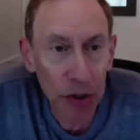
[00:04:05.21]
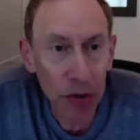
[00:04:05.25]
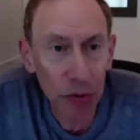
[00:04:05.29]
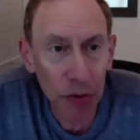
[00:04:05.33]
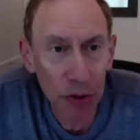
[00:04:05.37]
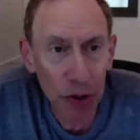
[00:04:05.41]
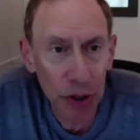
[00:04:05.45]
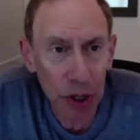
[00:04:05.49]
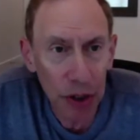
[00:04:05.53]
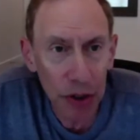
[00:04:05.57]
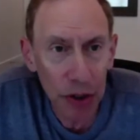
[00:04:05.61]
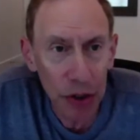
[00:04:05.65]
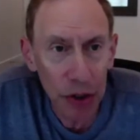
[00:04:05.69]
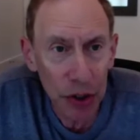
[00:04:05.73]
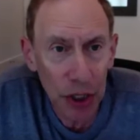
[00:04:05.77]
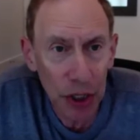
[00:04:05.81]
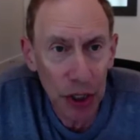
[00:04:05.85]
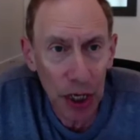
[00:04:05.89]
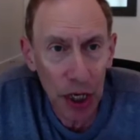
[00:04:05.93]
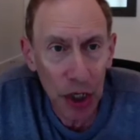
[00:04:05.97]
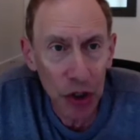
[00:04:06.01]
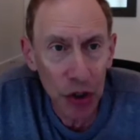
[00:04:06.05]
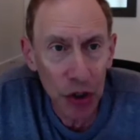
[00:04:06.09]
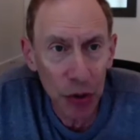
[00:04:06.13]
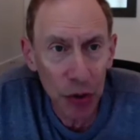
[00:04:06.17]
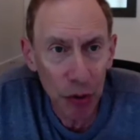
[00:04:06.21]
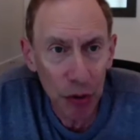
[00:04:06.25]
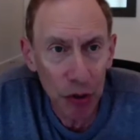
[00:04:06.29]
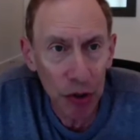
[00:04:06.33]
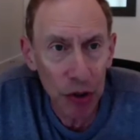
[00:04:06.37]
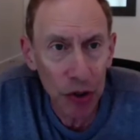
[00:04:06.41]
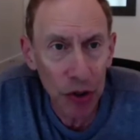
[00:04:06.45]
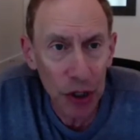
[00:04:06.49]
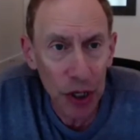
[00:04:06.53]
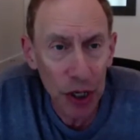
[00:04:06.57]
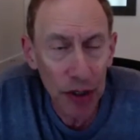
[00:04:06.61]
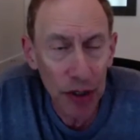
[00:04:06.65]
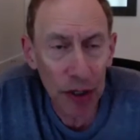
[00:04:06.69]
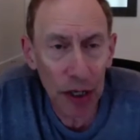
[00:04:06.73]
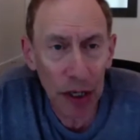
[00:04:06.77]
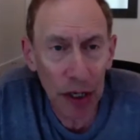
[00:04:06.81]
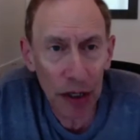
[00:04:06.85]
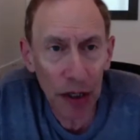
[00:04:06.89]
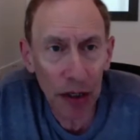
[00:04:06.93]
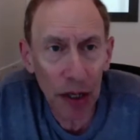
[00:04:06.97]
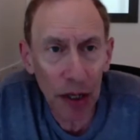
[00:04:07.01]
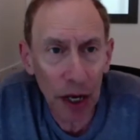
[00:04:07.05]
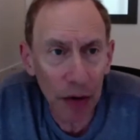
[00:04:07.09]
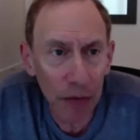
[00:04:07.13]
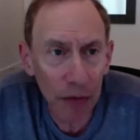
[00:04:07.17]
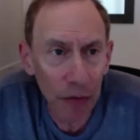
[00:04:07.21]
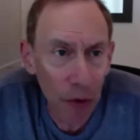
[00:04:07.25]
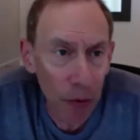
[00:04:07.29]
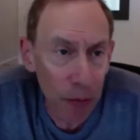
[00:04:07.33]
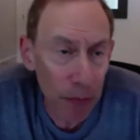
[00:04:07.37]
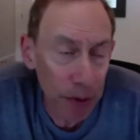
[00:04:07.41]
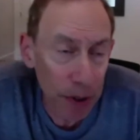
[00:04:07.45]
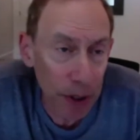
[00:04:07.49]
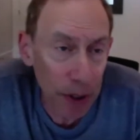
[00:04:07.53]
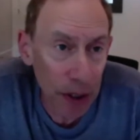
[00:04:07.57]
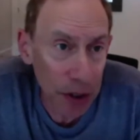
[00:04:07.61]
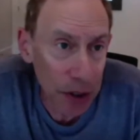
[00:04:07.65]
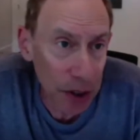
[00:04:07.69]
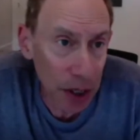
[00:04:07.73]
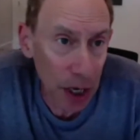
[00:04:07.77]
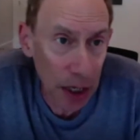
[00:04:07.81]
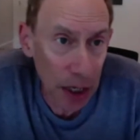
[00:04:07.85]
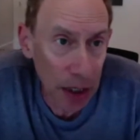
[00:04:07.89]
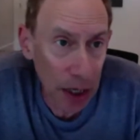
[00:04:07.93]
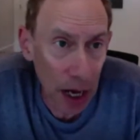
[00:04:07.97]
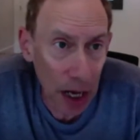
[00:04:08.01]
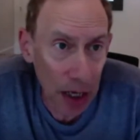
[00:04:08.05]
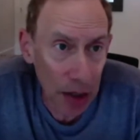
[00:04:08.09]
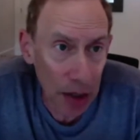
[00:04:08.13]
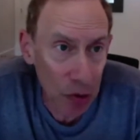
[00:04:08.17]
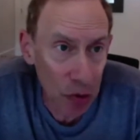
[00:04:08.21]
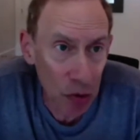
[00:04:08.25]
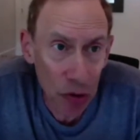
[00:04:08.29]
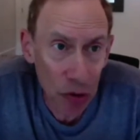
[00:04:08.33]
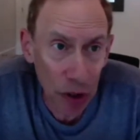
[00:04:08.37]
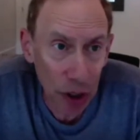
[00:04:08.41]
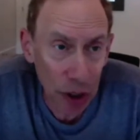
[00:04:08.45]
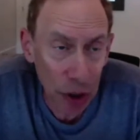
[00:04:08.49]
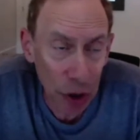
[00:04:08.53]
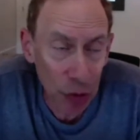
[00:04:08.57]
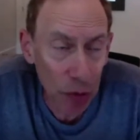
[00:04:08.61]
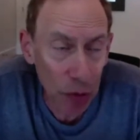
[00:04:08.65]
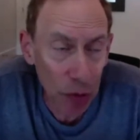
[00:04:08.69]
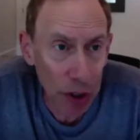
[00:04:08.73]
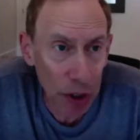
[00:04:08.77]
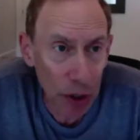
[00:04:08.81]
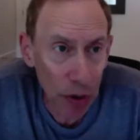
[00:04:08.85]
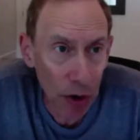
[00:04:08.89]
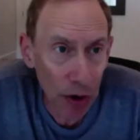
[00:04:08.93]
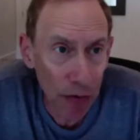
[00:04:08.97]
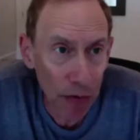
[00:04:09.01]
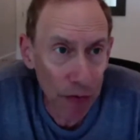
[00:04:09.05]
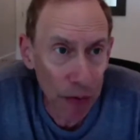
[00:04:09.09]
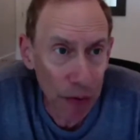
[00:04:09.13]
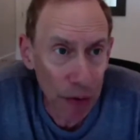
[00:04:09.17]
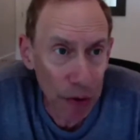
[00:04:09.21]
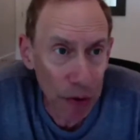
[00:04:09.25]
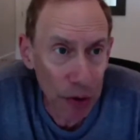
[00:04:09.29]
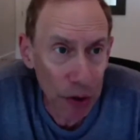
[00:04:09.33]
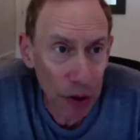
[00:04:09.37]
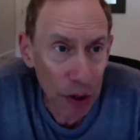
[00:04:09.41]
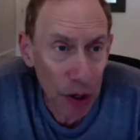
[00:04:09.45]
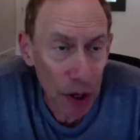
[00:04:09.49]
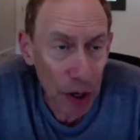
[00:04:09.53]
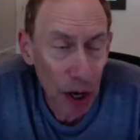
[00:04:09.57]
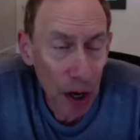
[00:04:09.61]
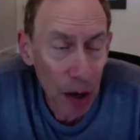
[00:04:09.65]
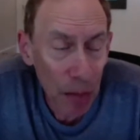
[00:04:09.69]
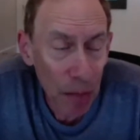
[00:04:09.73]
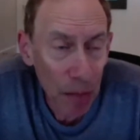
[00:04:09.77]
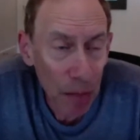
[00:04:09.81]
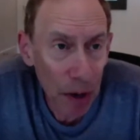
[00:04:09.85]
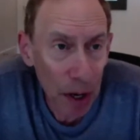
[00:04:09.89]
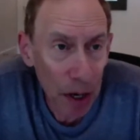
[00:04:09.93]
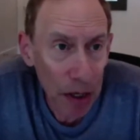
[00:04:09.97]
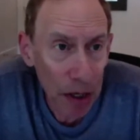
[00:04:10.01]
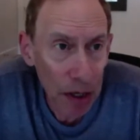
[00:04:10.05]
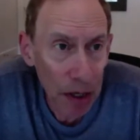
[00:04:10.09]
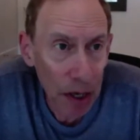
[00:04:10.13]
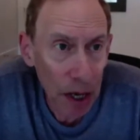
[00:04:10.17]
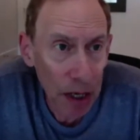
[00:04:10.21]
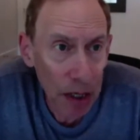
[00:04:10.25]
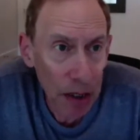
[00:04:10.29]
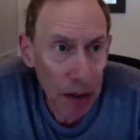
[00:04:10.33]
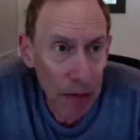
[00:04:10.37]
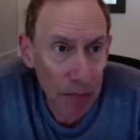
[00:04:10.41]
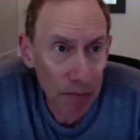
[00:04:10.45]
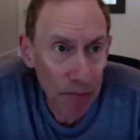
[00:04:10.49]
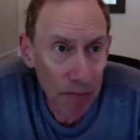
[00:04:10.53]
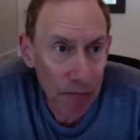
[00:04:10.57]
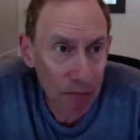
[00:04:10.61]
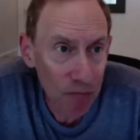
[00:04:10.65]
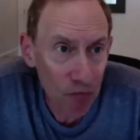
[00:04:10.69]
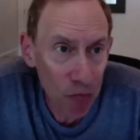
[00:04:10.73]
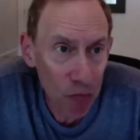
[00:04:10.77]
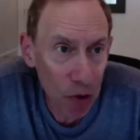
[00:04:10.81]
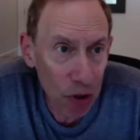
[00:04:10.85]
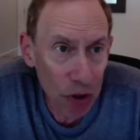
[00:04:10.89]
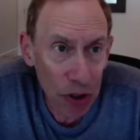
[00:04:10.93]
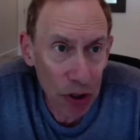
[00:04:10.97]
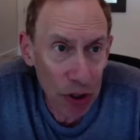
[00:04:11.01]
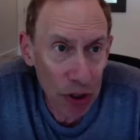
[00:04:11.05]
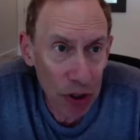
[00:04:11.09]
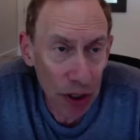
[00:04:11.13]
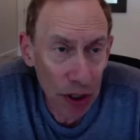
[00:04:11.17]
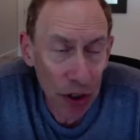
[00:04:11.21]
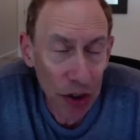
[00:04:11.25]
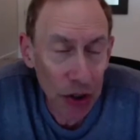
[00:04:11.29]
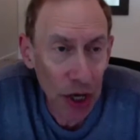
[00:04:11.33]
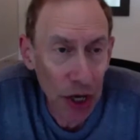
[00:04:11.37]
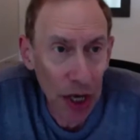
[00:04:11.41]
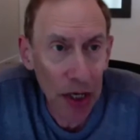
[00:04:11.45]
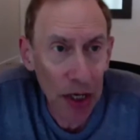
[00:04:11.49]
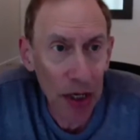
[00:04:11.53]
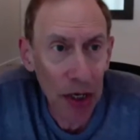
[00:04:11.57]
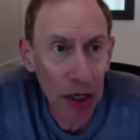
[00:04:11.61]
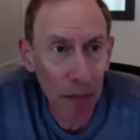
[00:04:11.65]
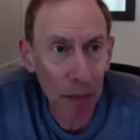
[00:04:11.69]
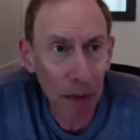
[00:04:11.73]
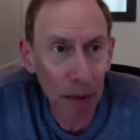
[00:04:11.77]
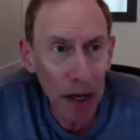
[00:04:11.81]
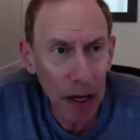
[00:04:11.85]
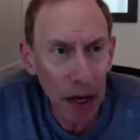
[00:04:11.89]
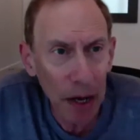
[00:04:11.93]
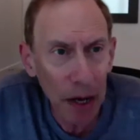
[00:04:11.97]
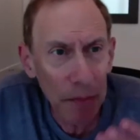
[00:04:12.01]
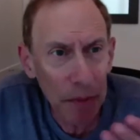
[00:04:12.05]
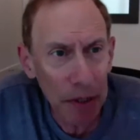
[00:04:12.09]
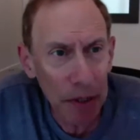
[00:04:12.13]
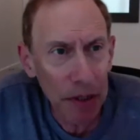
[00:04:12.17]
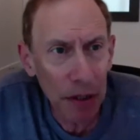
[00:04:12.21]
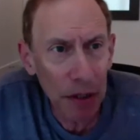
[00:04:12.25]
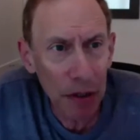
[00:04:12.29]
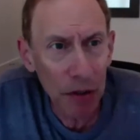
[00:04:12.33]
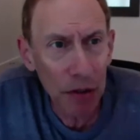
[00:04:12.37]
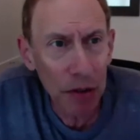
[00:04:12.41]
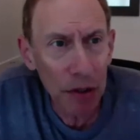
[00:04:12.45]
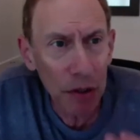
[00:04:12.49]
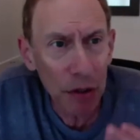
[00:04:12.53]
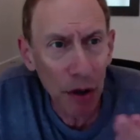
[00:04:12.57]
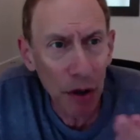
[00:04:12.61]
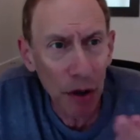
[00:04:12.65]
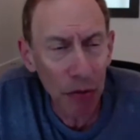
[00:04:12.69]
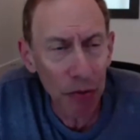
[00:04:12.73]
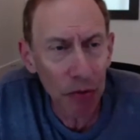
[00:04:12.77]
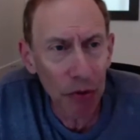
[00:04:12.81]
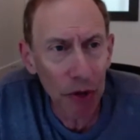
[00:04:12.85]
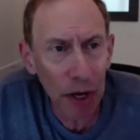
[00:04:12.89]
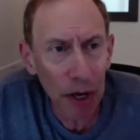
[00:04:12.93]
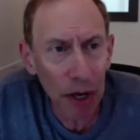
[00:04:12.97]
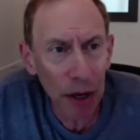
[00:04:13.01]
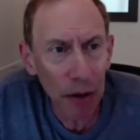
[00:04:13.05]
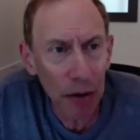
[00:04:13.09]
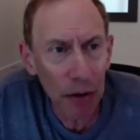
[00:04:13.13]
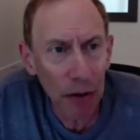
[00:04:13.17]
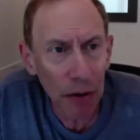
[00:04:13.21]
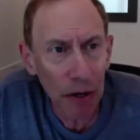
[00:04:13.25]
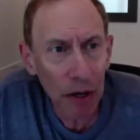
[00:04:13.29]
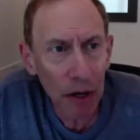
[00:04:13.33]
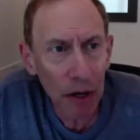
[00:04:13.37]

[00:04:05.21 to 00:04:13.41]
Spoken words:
There was like this gas shortage then, they had a lot of openings, and I got like 20 offers, but I wasn't excited about it. I mean, you know, you go there